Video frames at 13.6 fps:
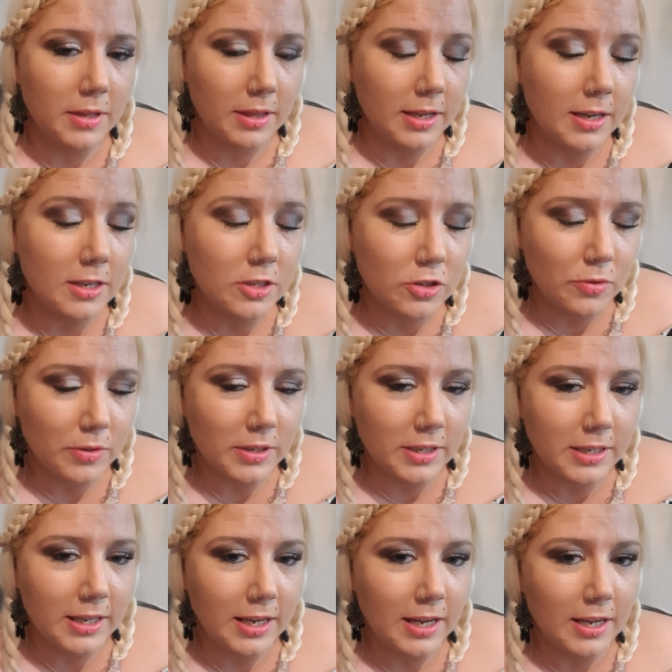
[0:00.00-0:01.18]
things you can
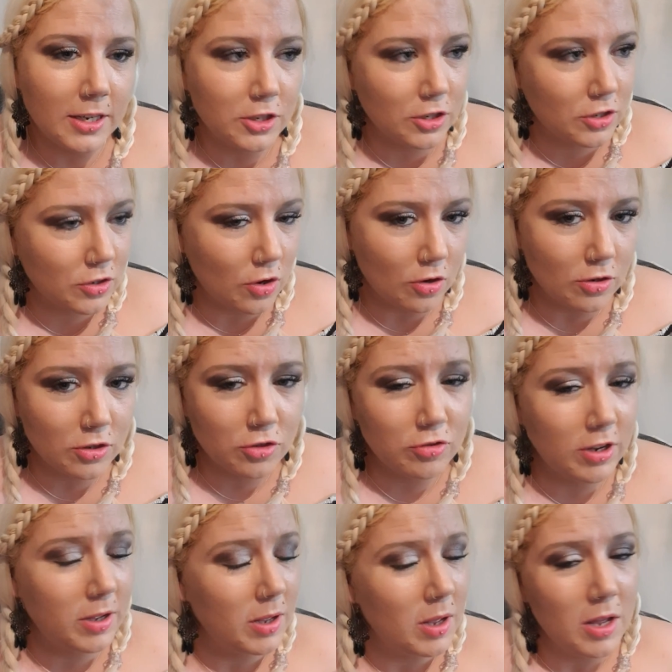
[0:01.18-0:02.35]
hear, just
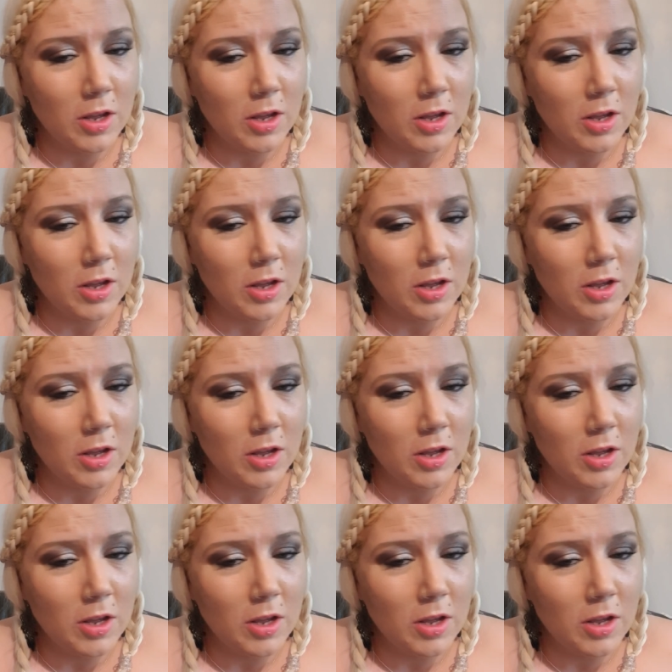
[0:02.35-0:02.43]
concentrate.